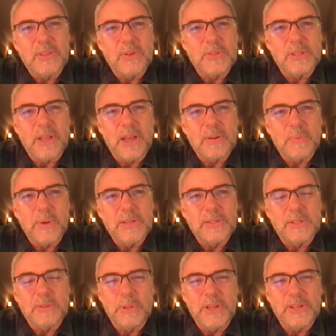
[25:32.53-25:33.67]
There's a lot of ways
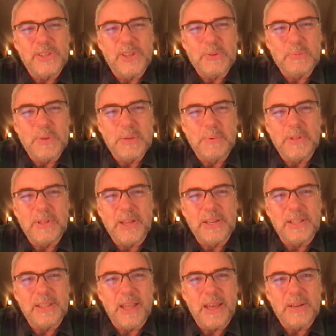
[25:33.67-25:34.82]
to bless other people and
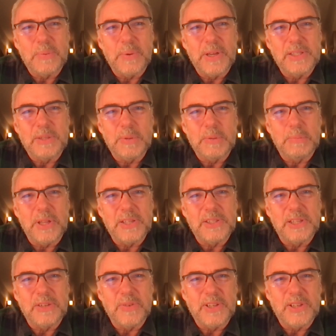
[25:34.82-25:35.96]
a lot of ways to be
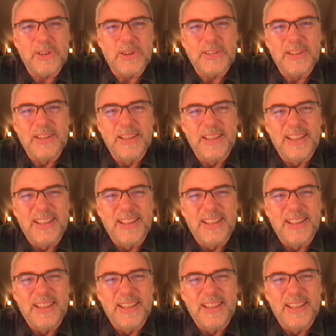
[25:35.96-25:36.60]
blessed in return.